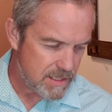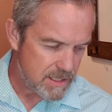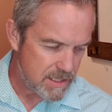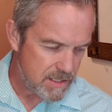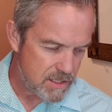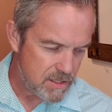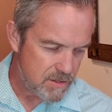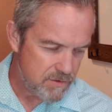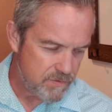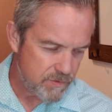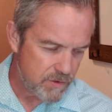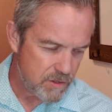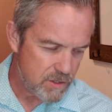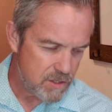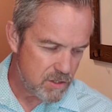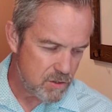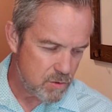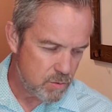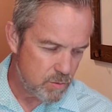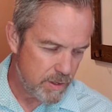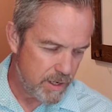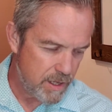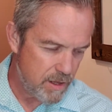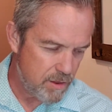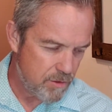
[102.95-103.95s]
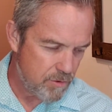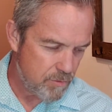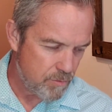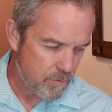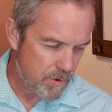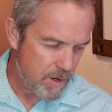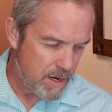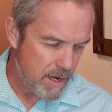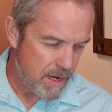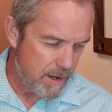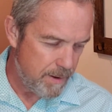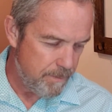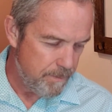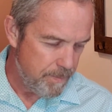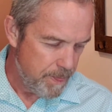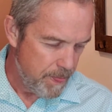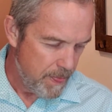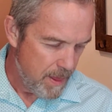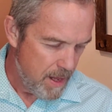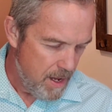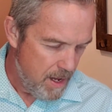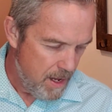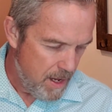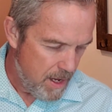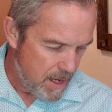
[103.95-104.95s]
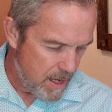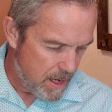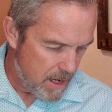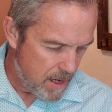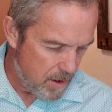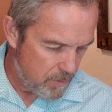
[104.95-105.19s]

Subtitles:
This is verse 23, and